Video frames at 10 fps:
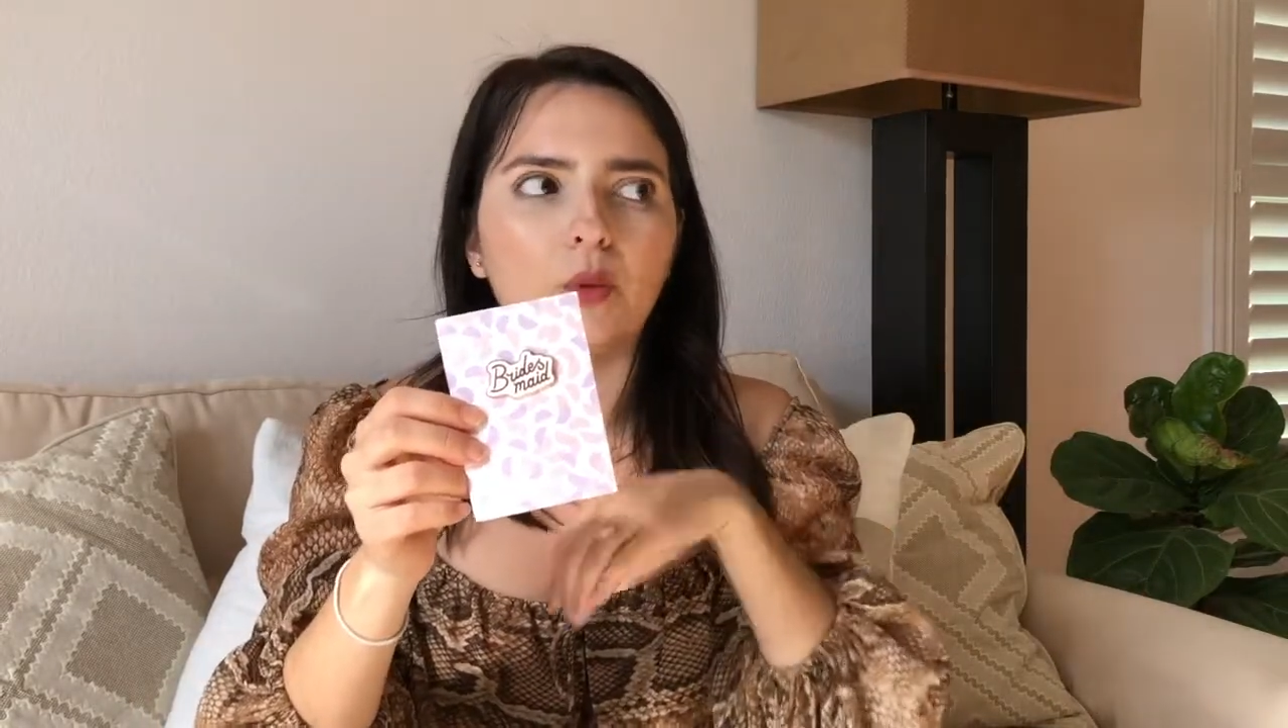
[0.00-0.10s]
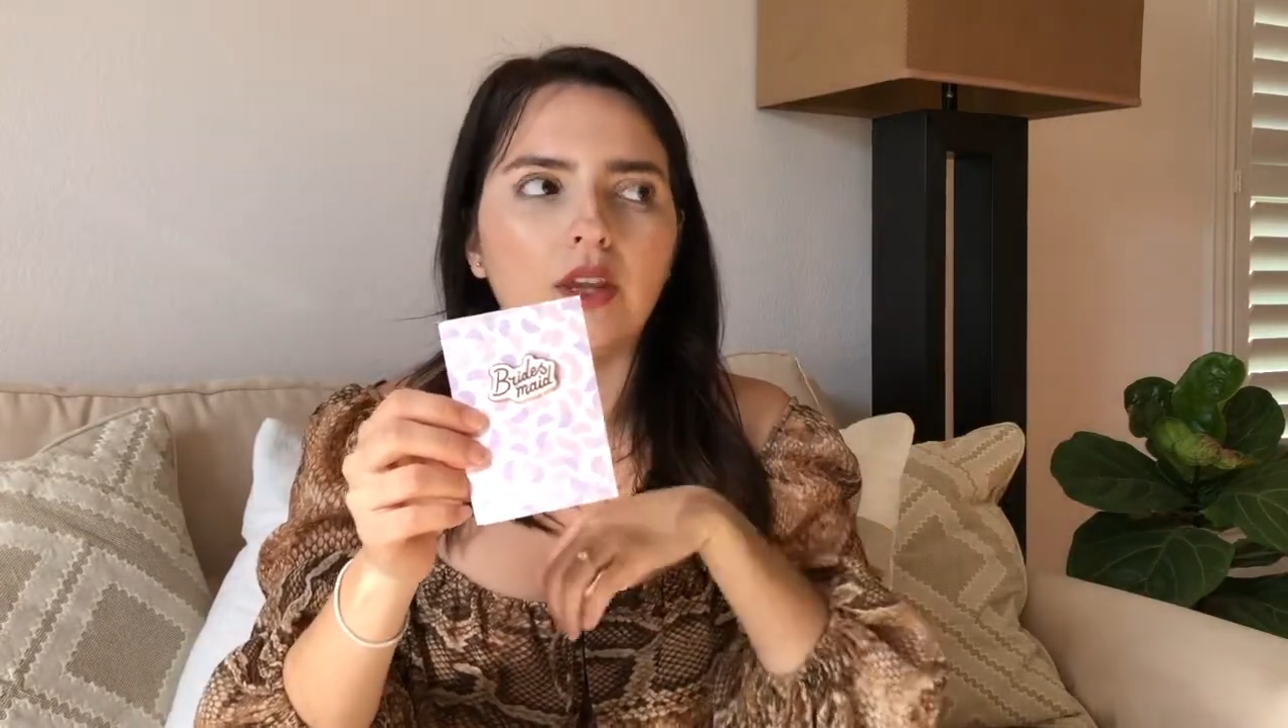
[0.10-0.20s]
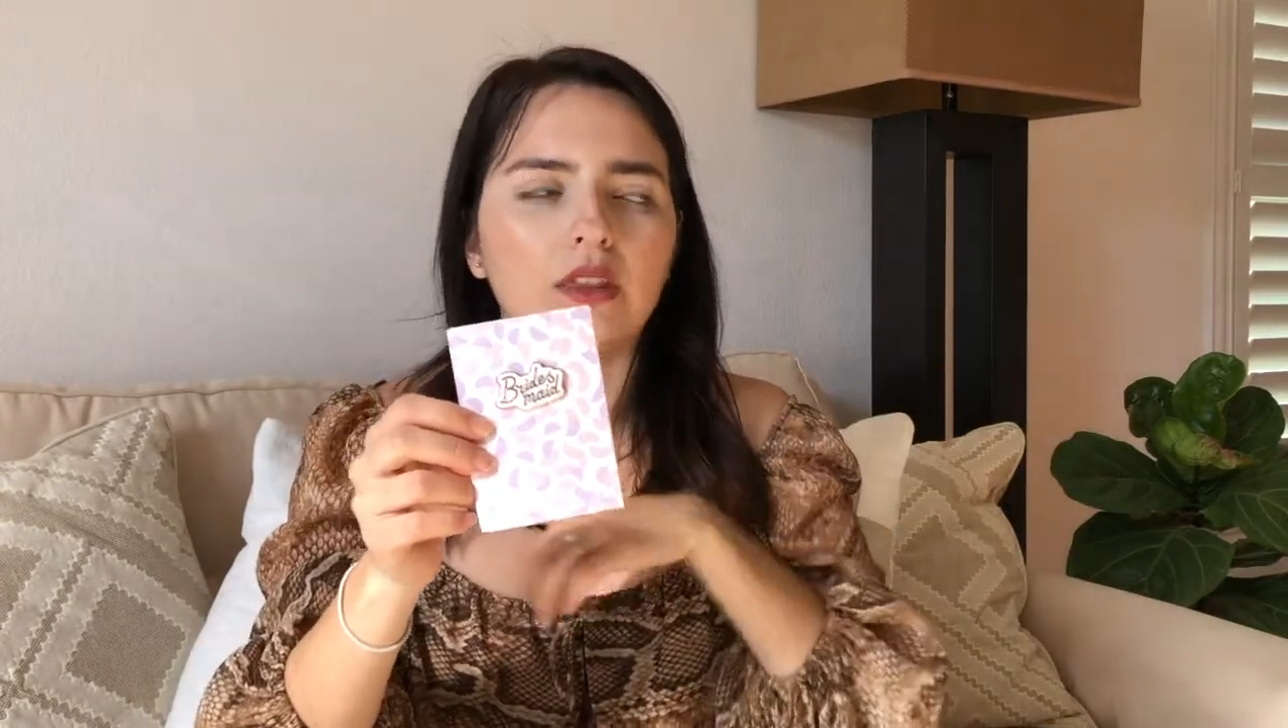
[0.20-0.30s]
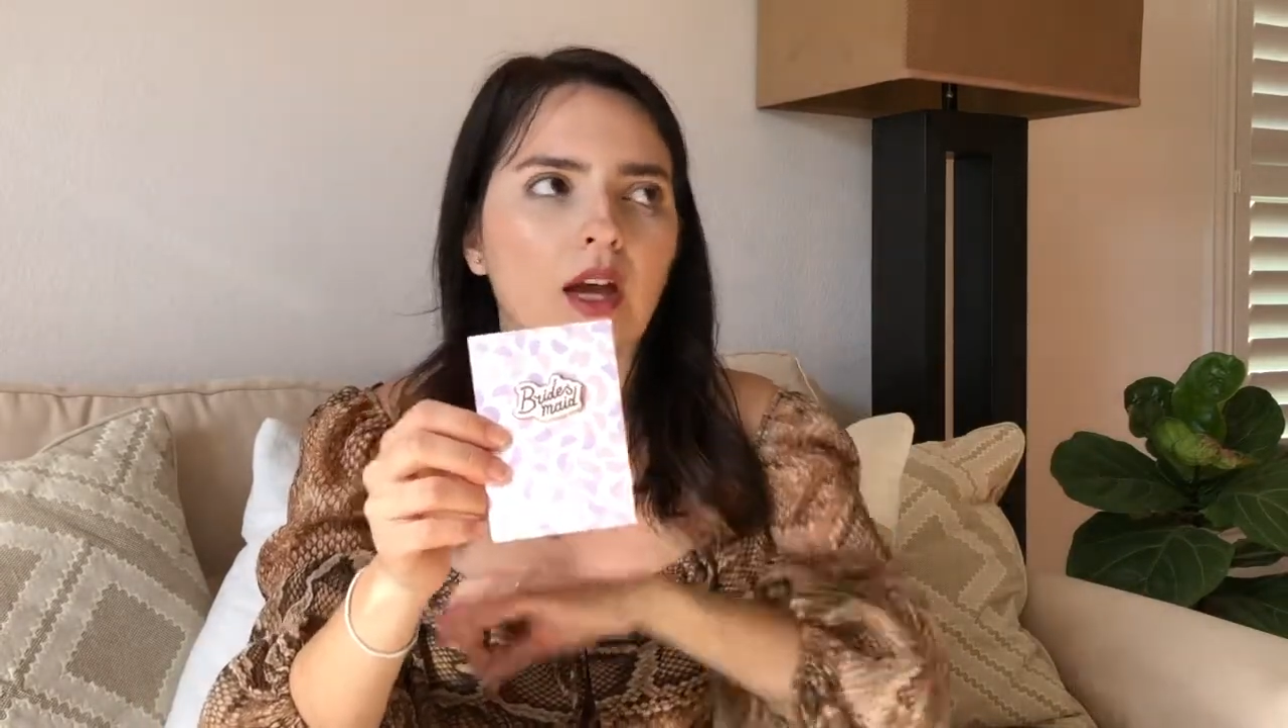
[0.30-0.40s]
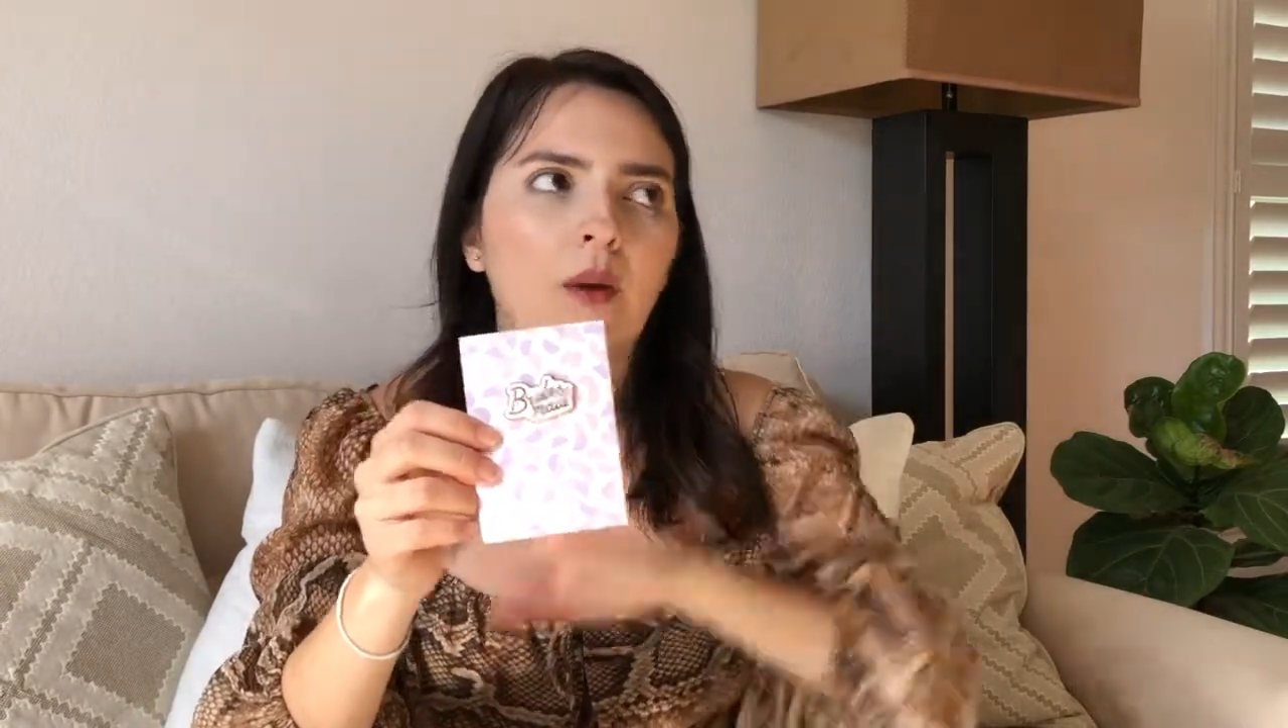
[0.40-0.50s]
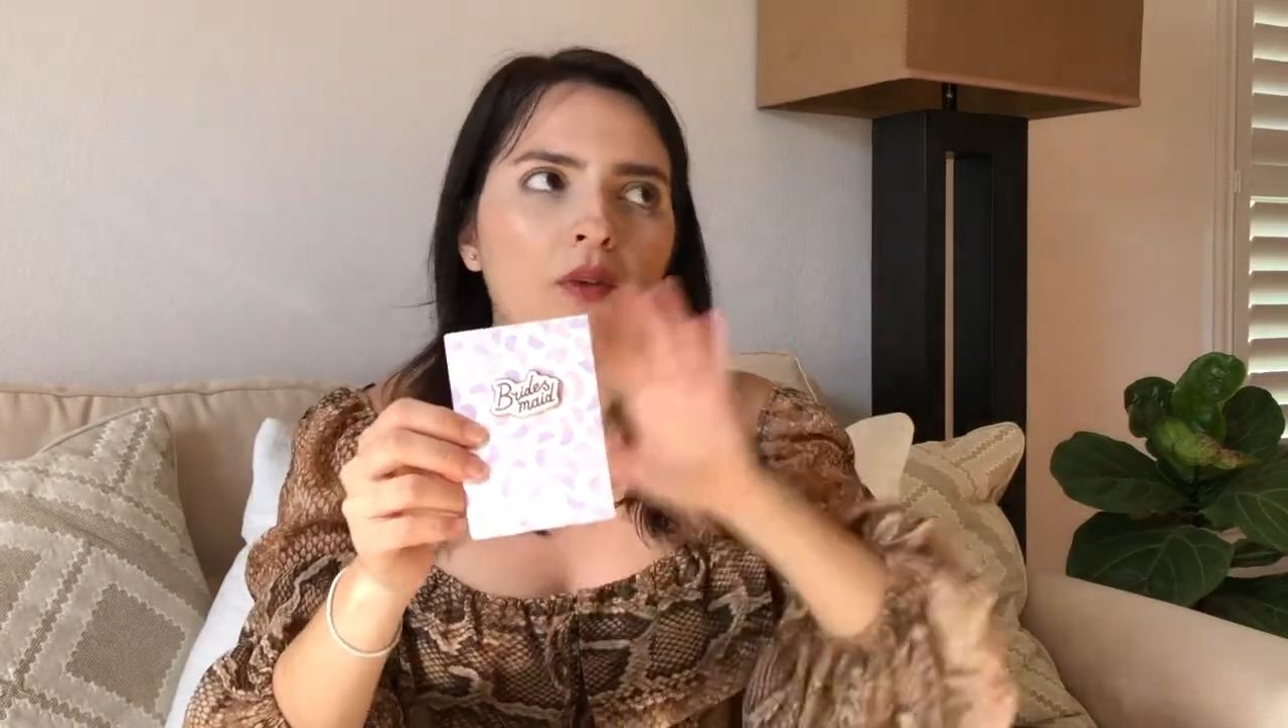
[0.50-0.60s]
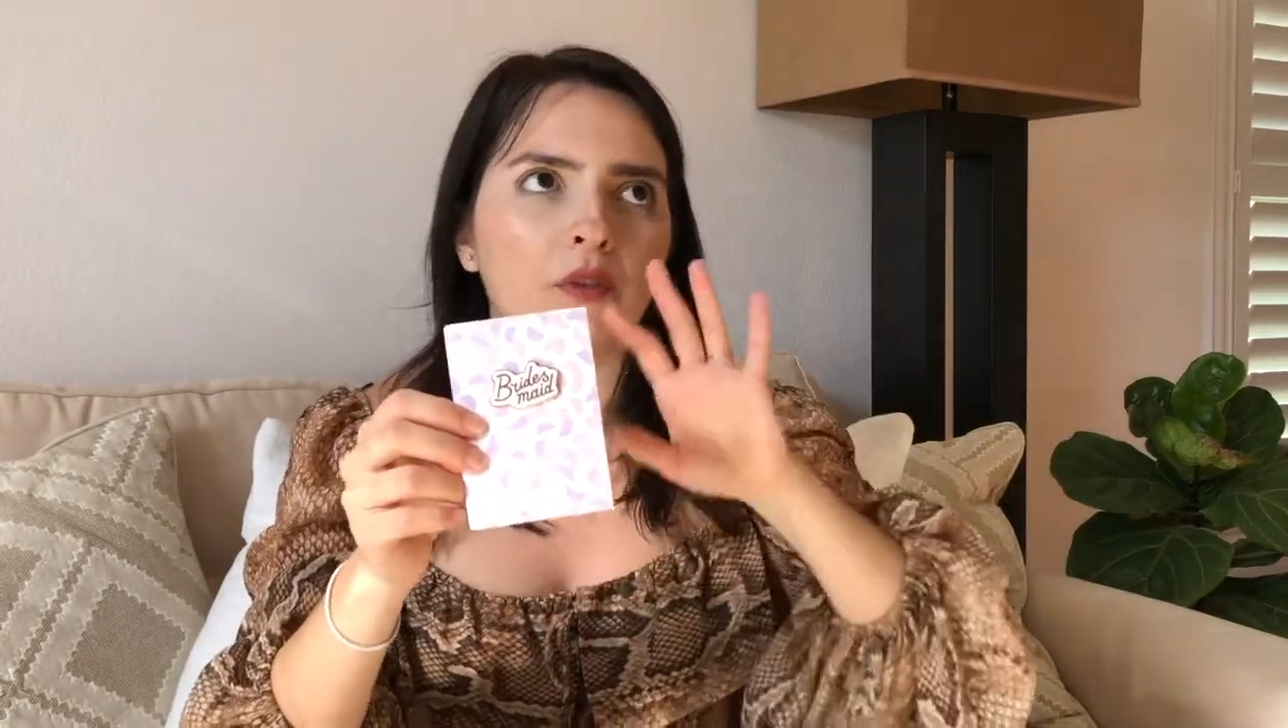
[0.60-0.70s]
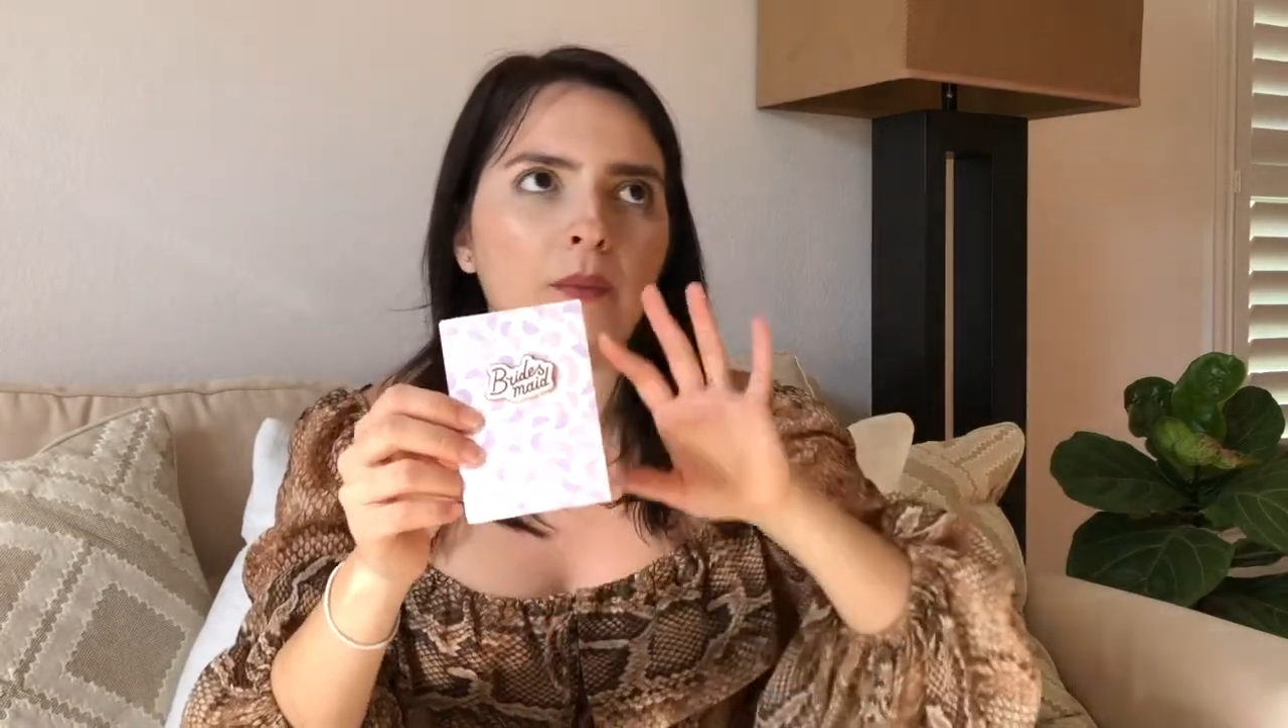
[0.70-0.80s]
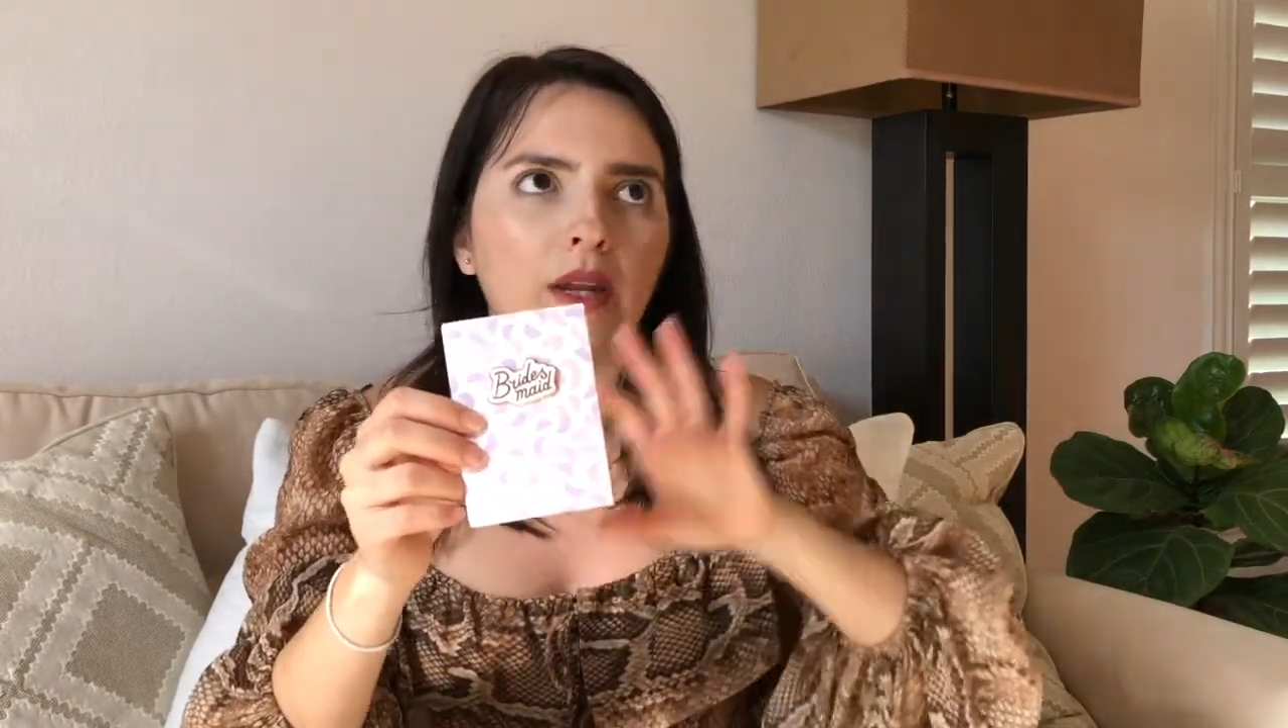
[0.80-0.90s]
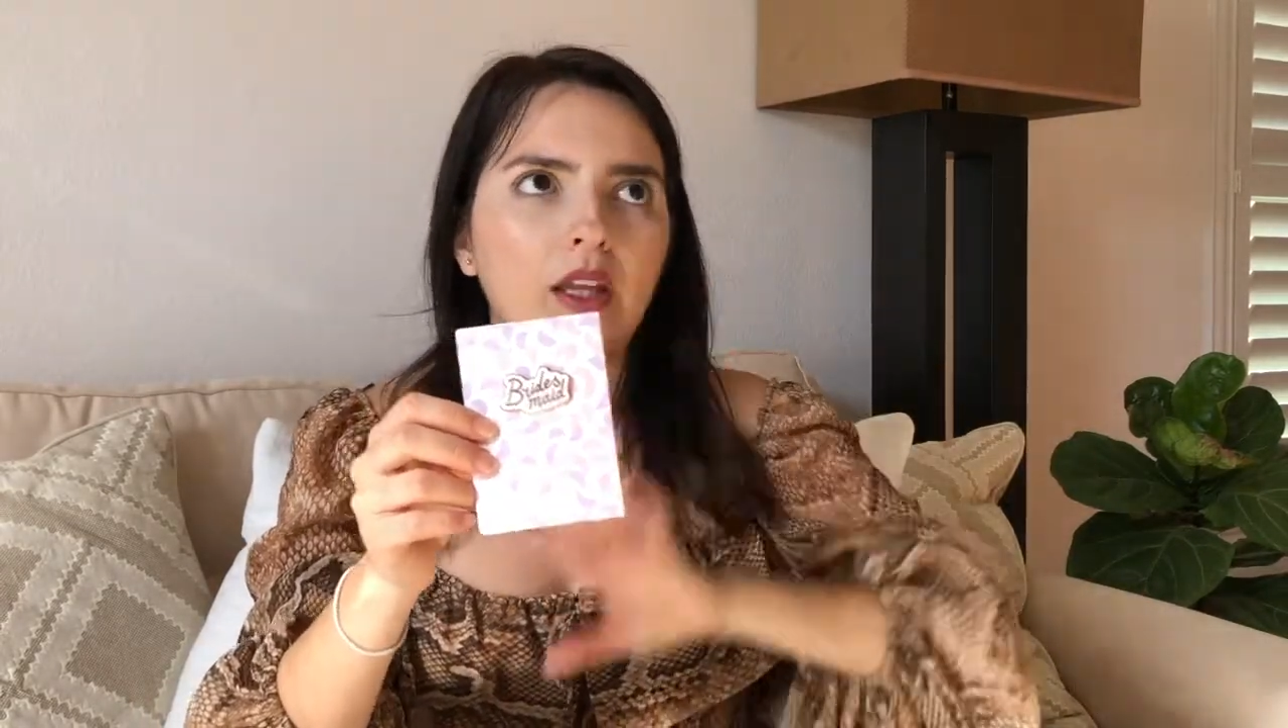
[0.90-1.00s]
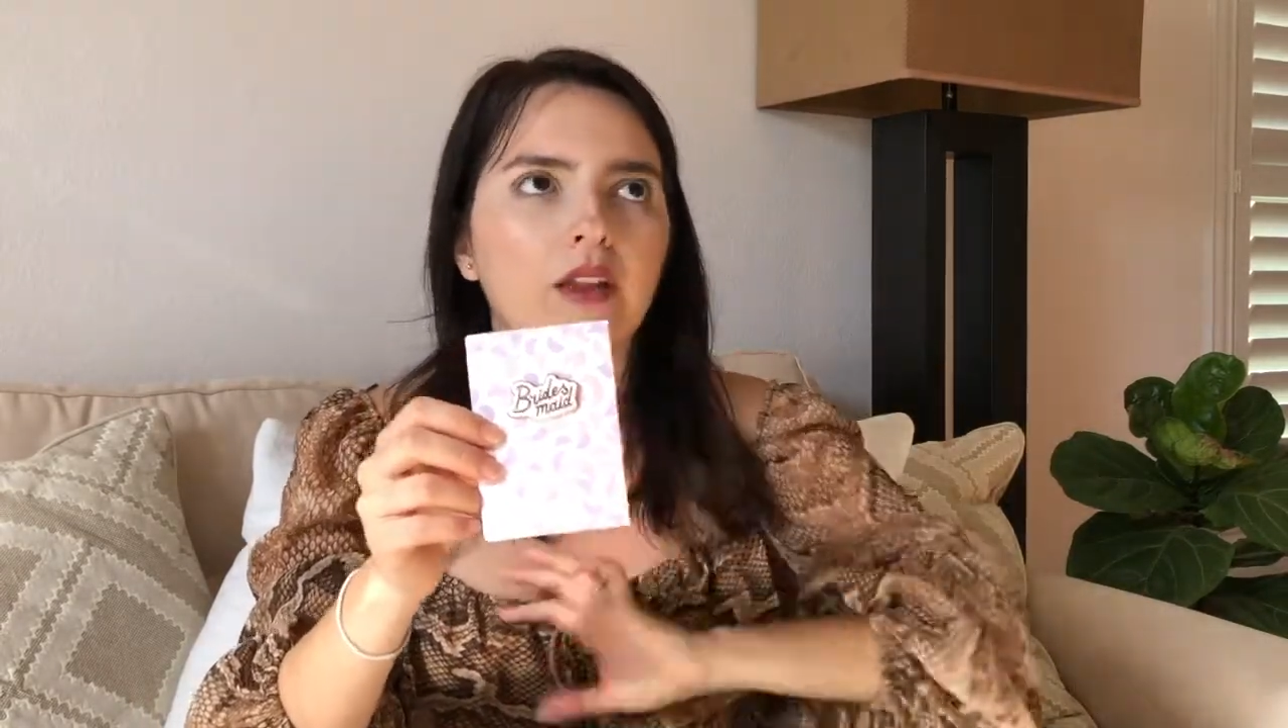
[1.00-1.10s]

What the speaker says: with however many,